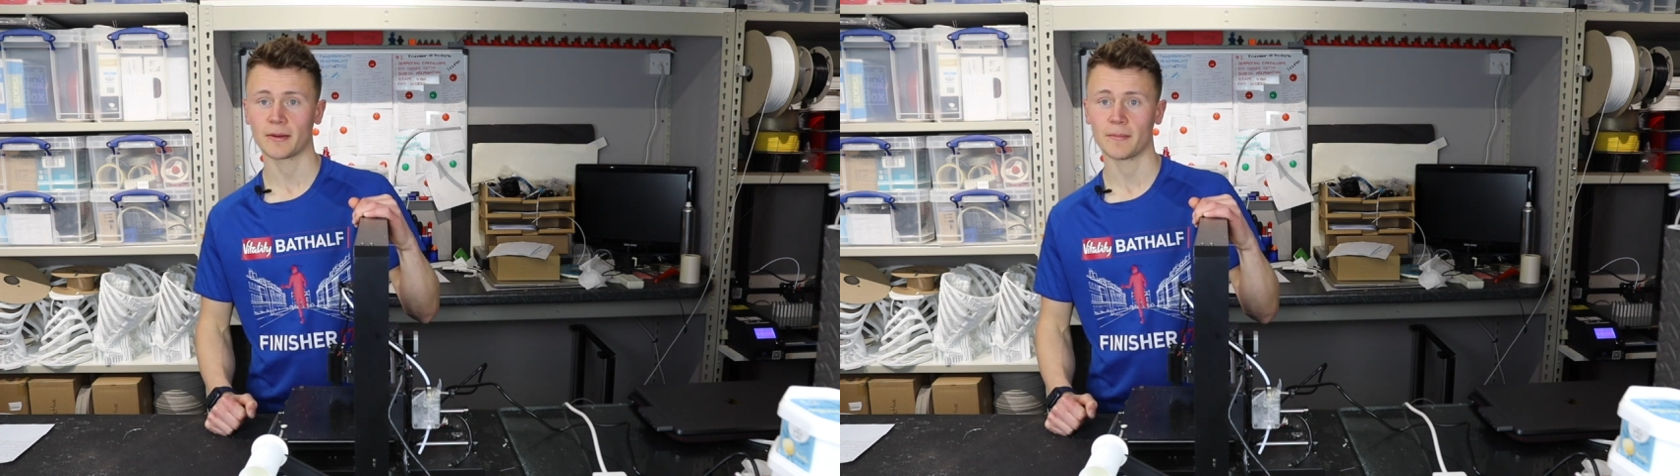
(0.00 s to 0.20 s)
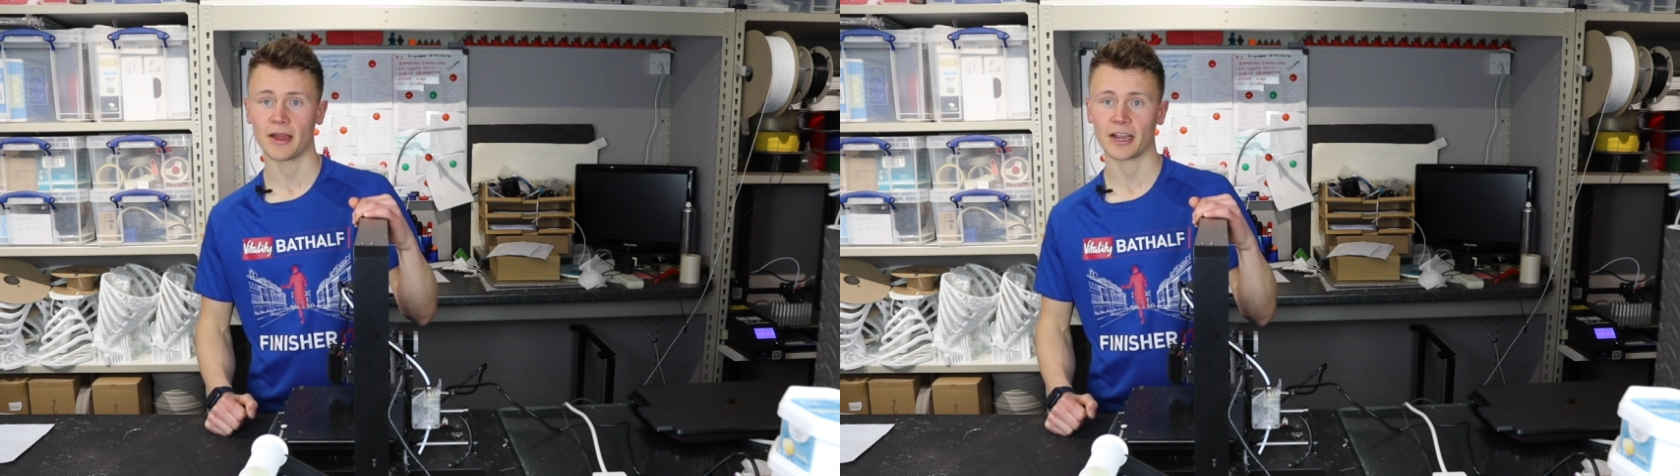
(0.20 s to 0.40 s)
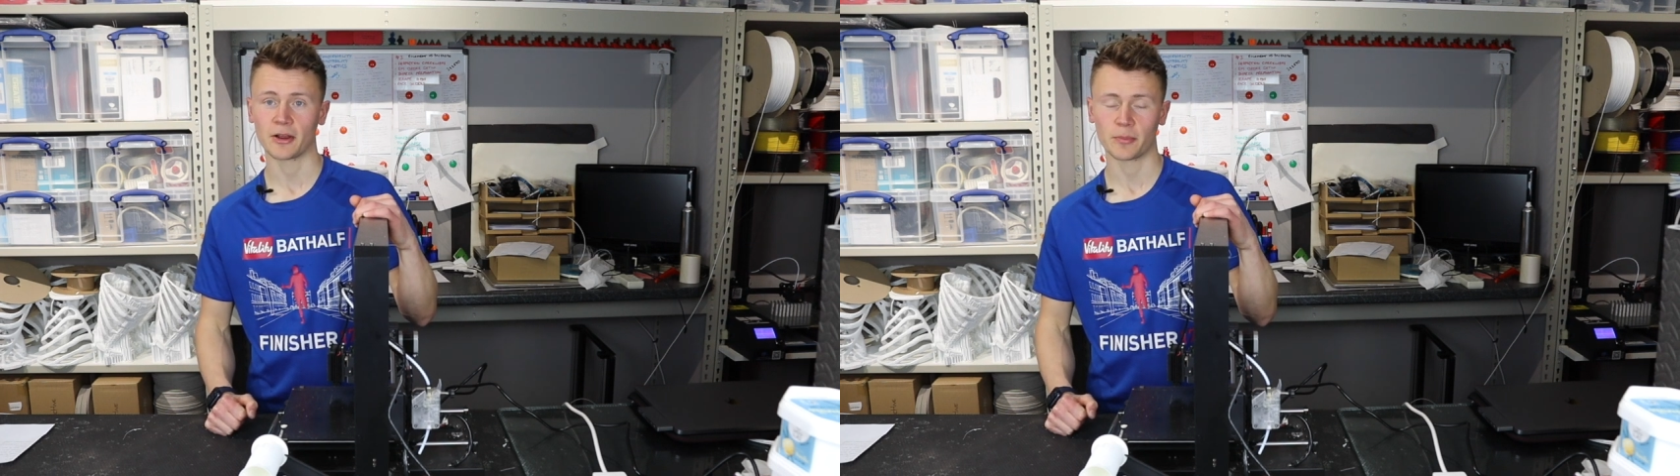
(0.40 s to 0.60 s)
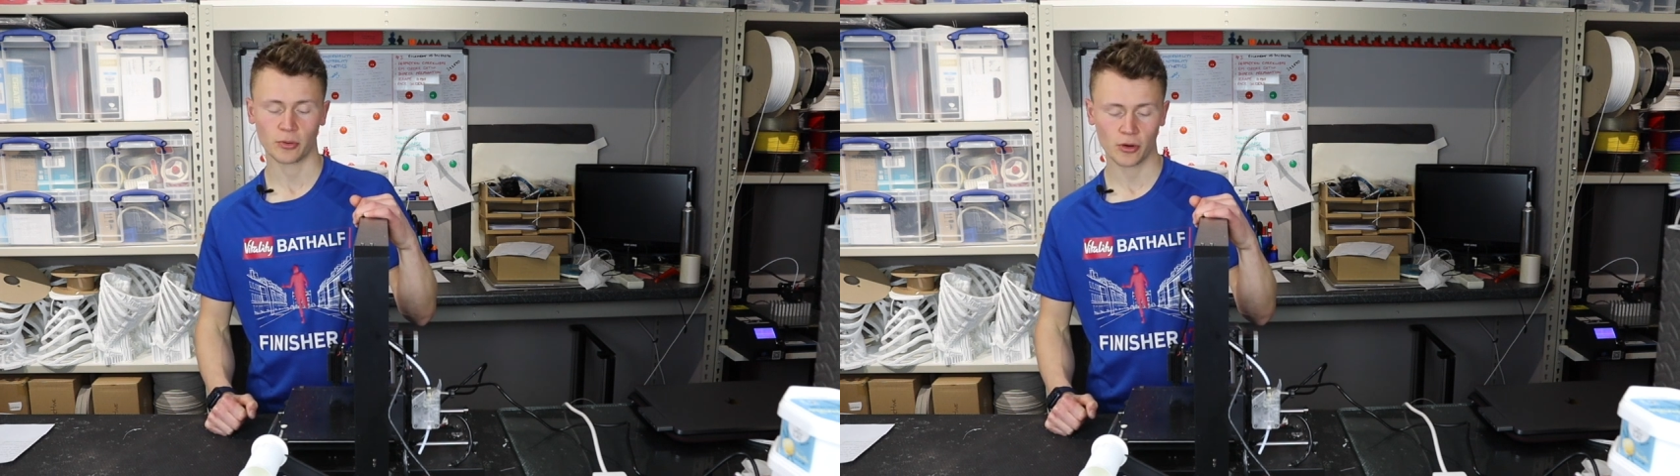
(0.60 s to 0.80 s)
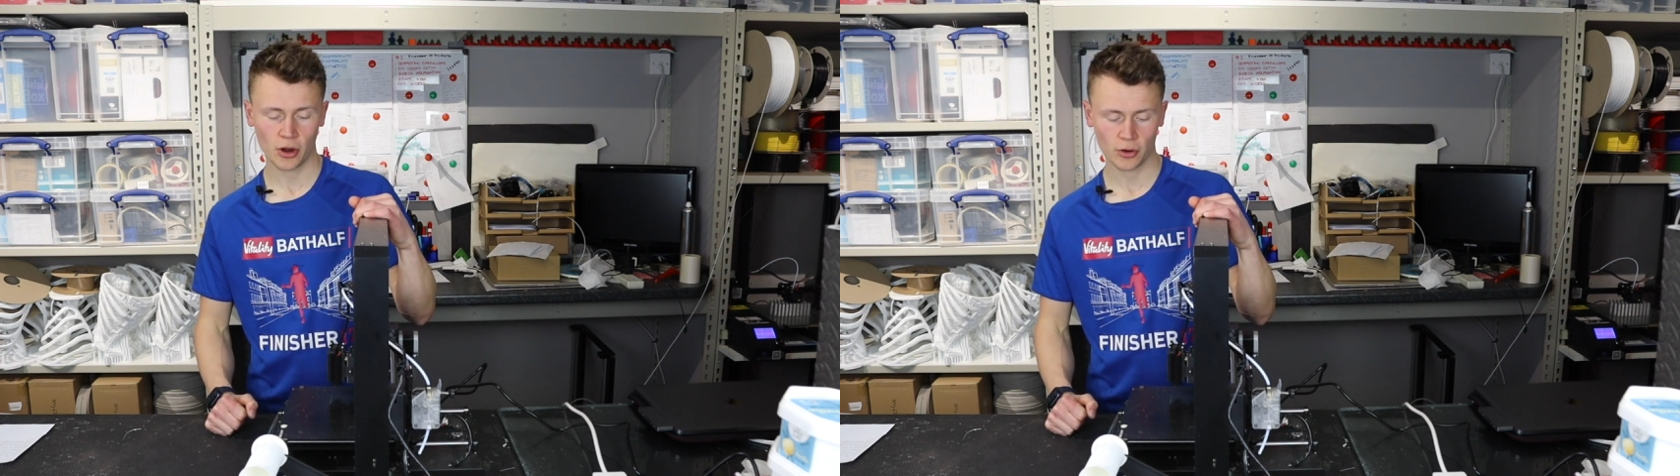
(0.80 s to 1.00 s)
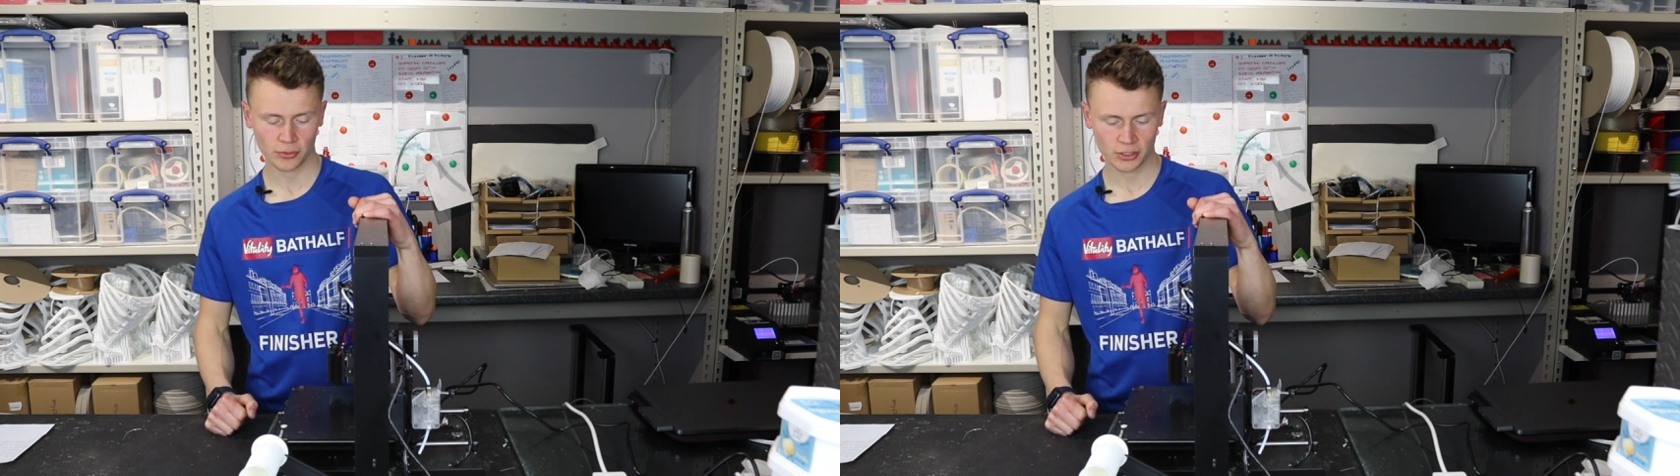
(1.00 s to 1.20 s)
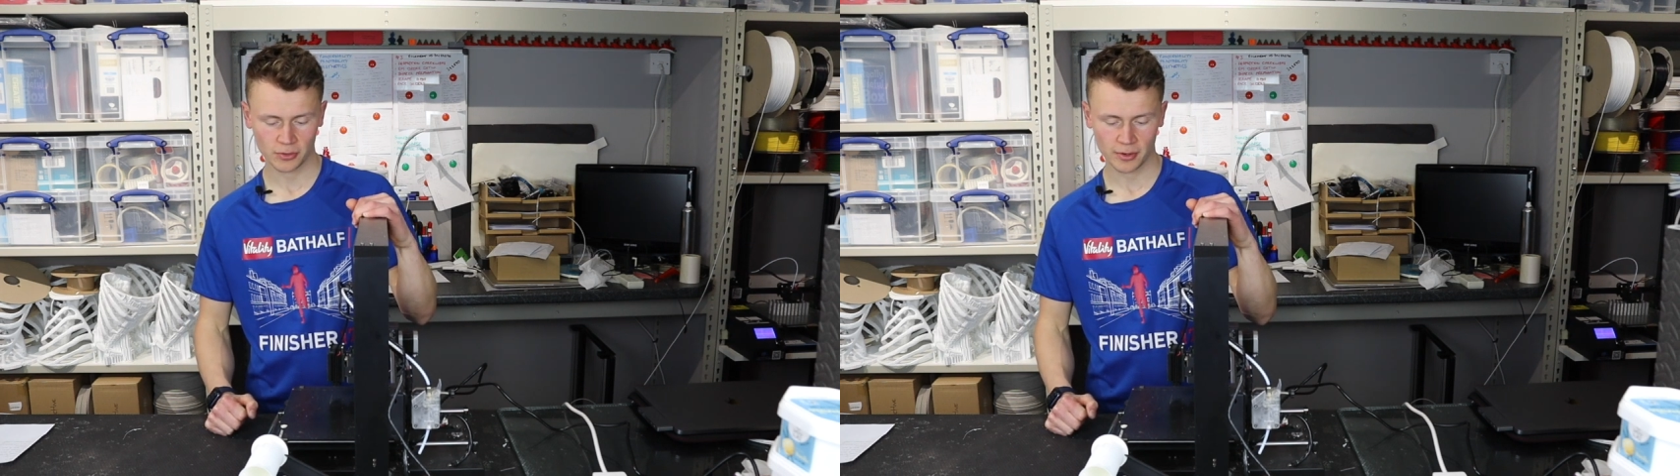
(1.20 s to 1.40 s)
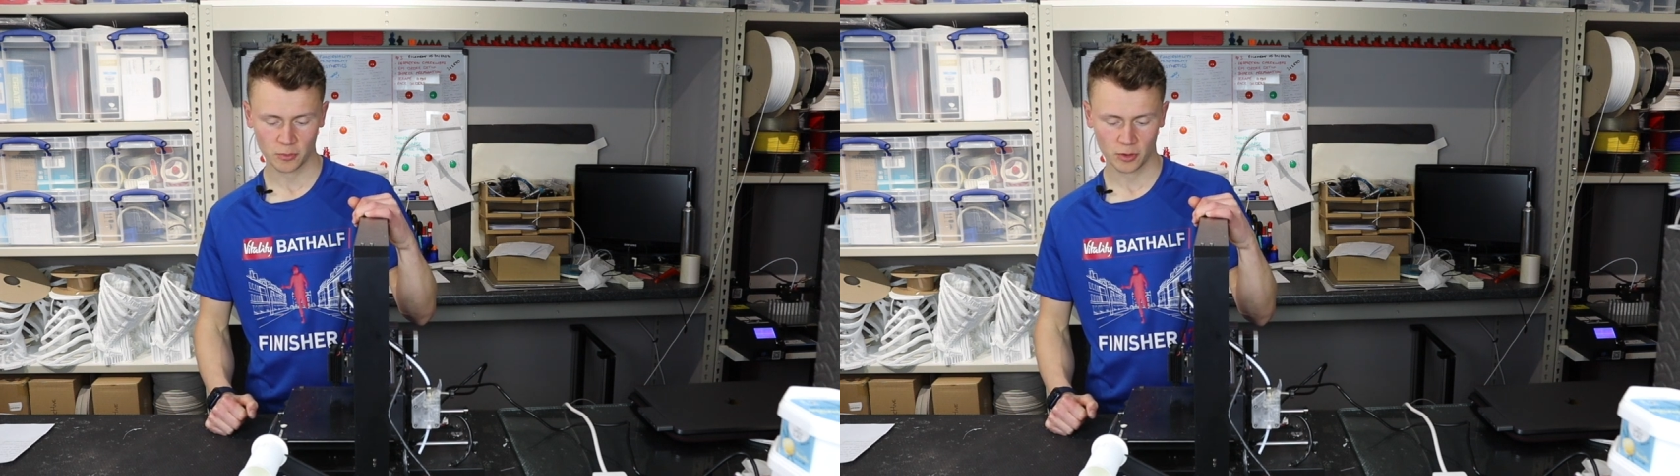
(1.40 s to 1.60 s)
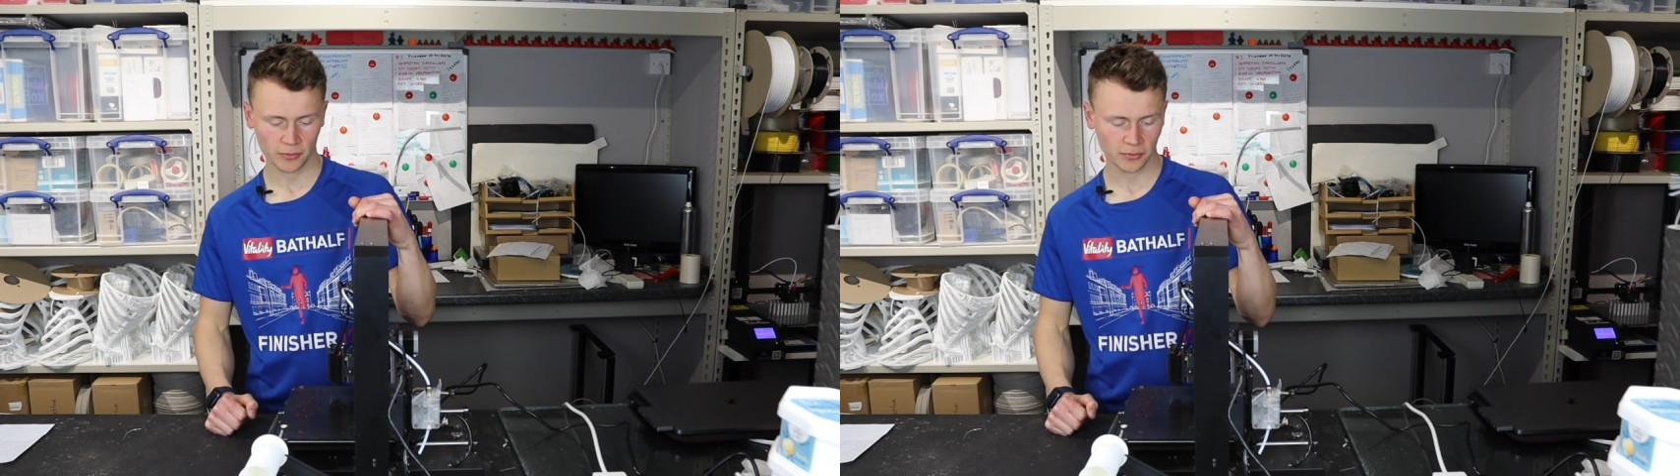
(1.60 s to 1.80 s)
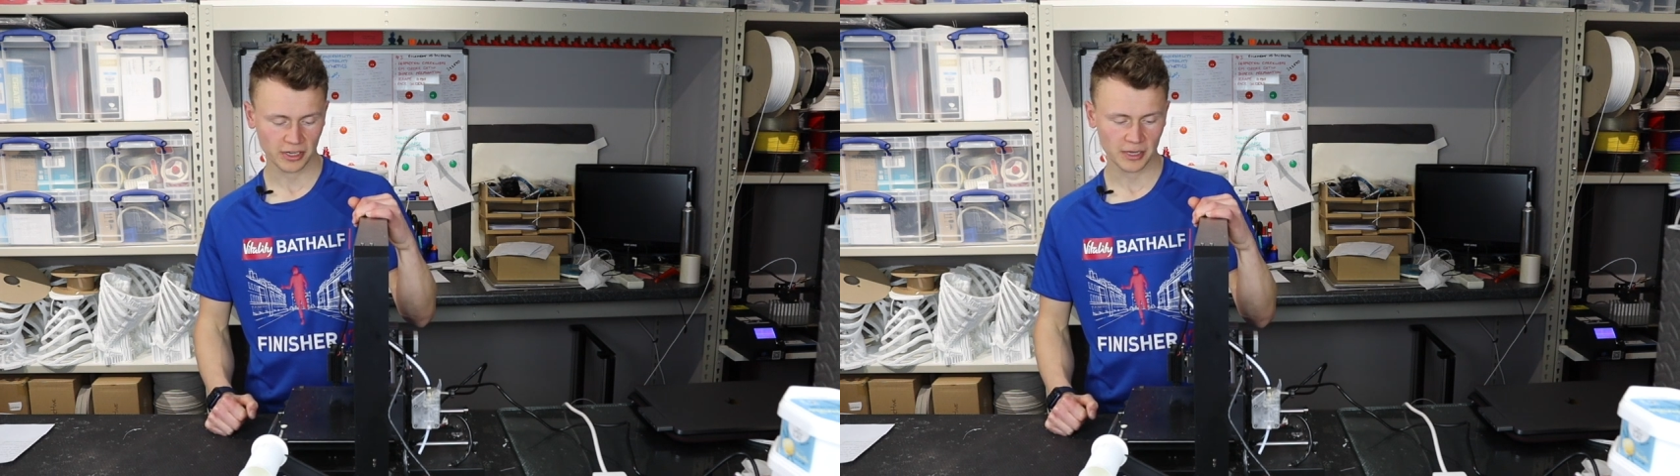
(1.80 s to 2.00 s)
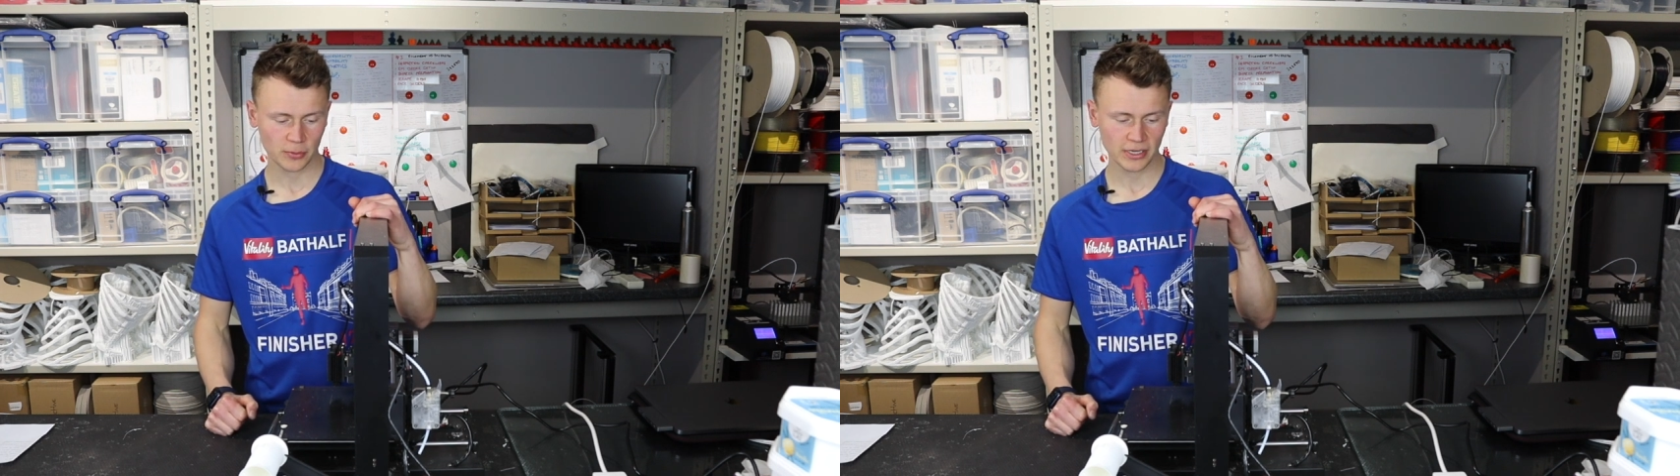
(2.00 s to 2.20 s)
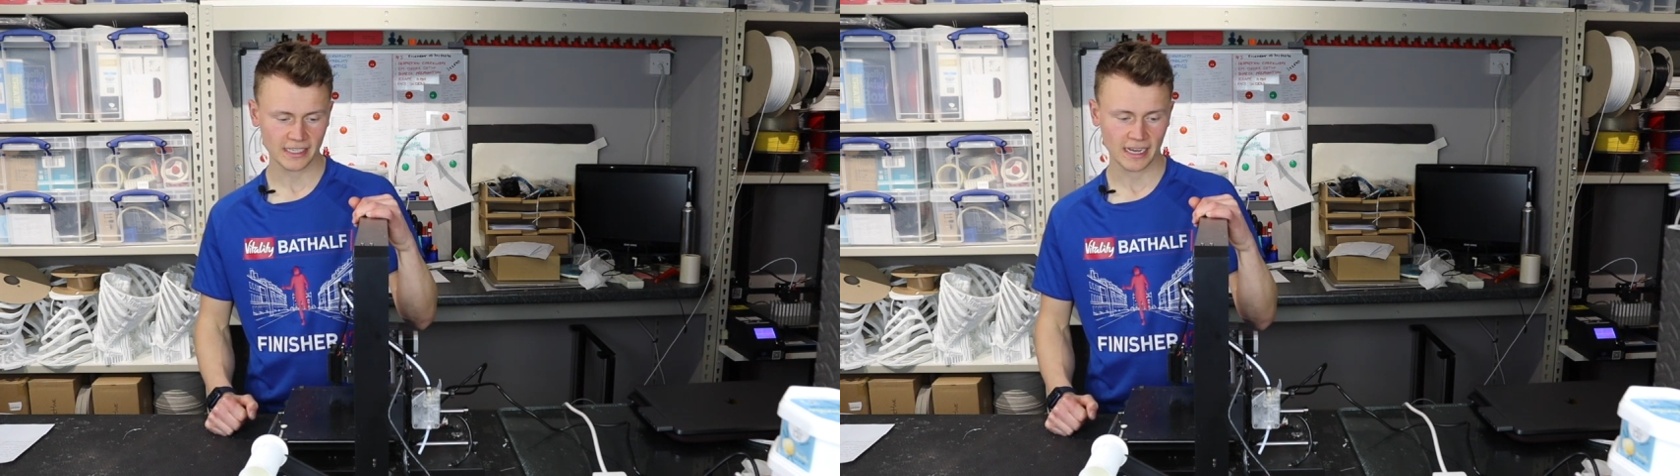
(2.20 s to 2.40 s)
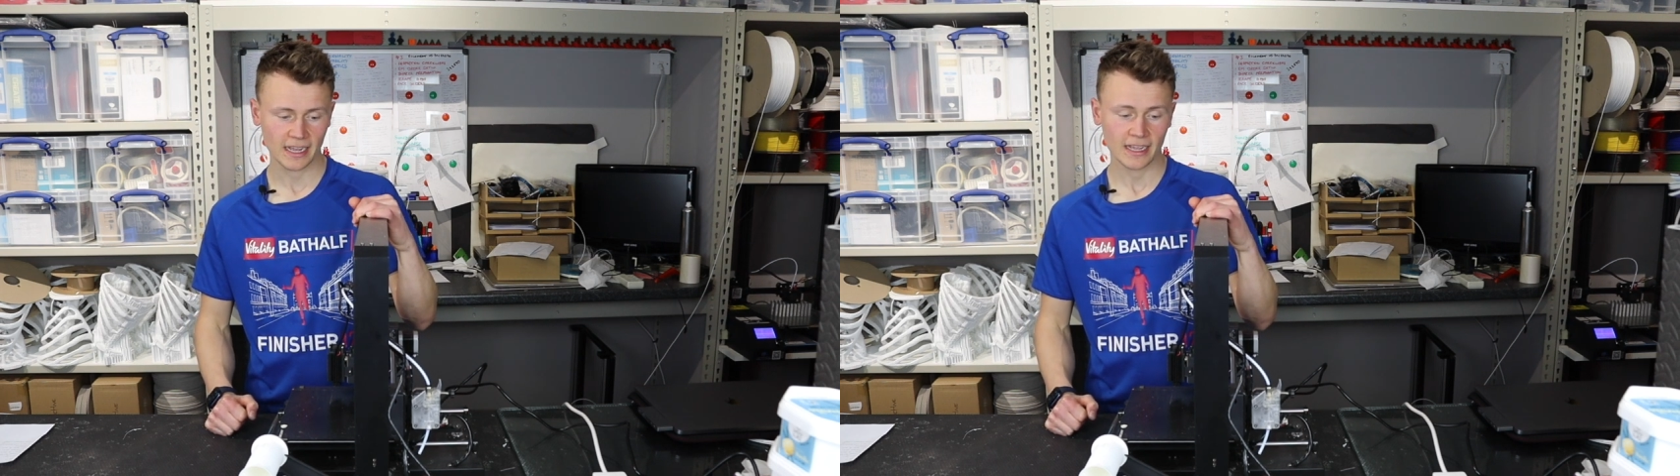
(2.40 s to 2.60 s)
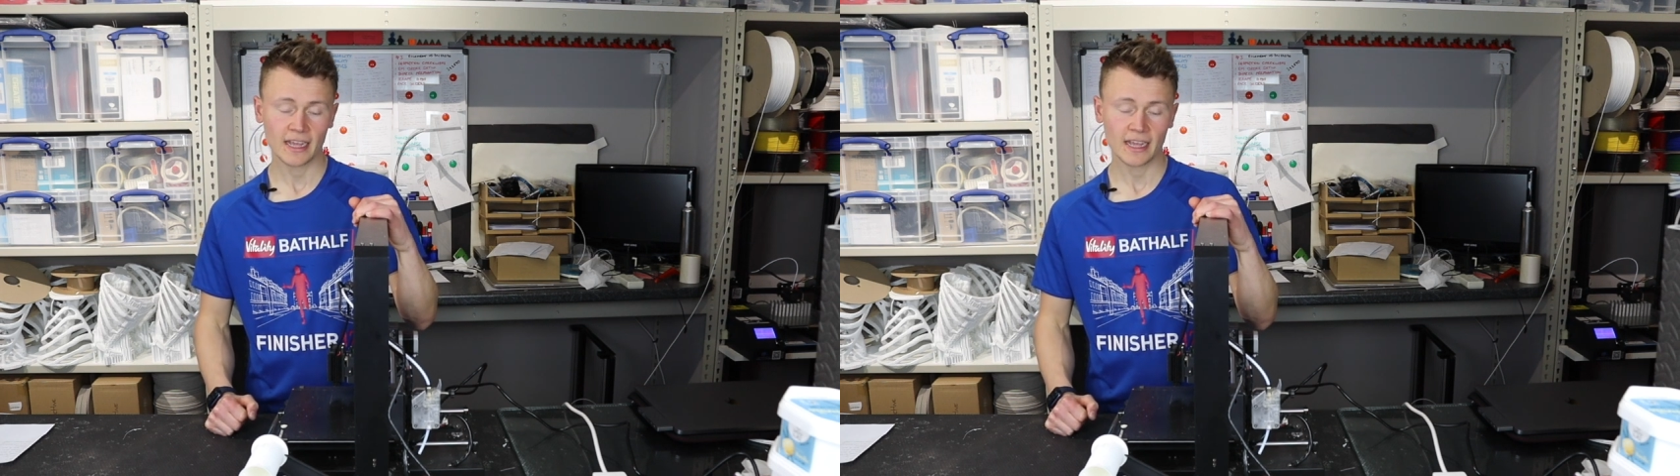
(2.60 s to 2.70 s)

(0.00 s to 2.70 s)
Mega Pro 2-in-1 3D printer.